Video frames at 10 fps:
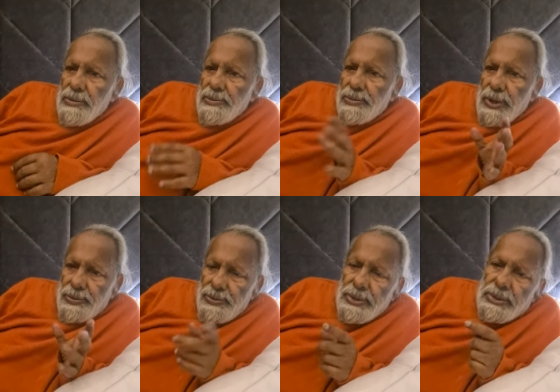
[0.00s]
by
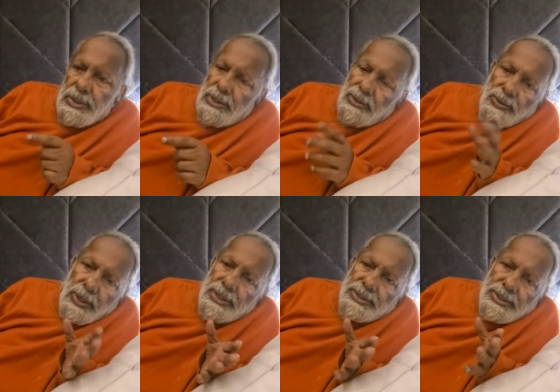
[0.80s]
which you
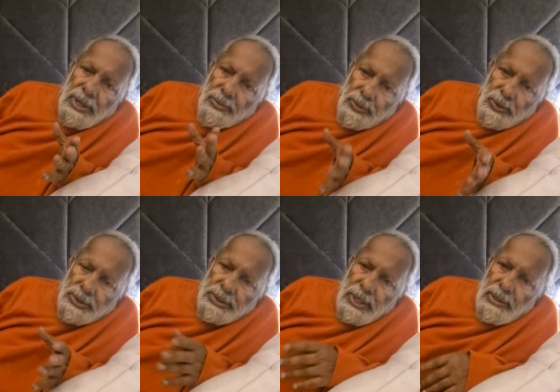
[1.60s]
can save
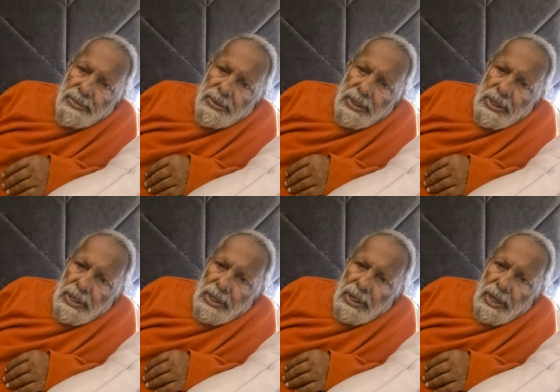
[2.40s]
yourself.
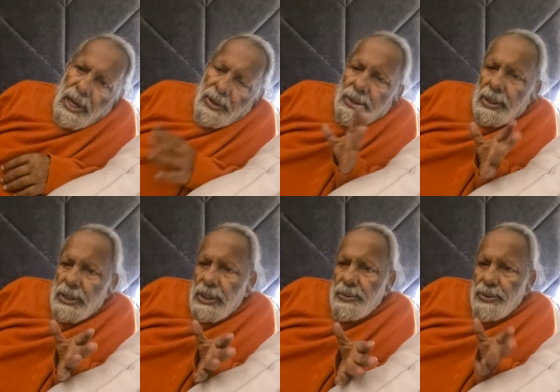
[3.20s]
You
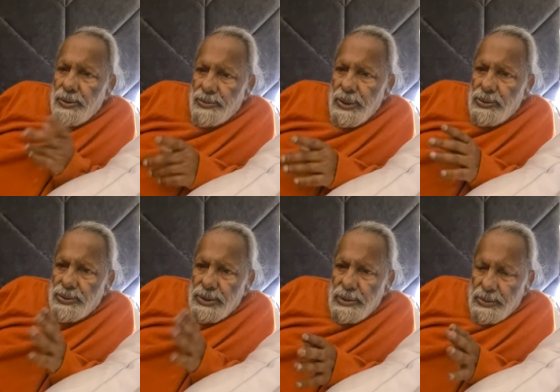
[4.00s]
can give a way to
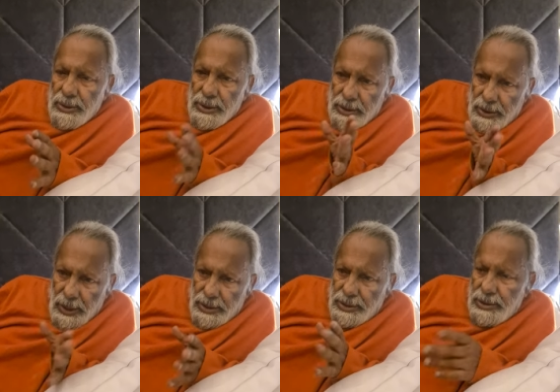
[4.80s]
save the
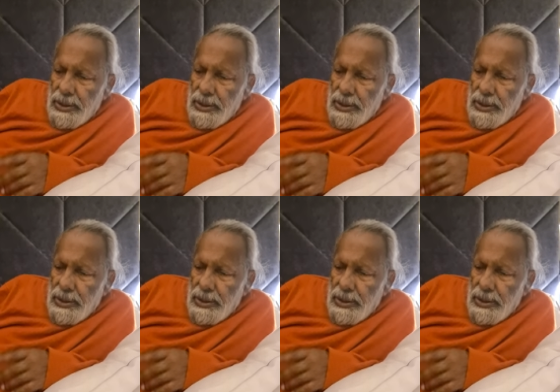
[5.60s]
next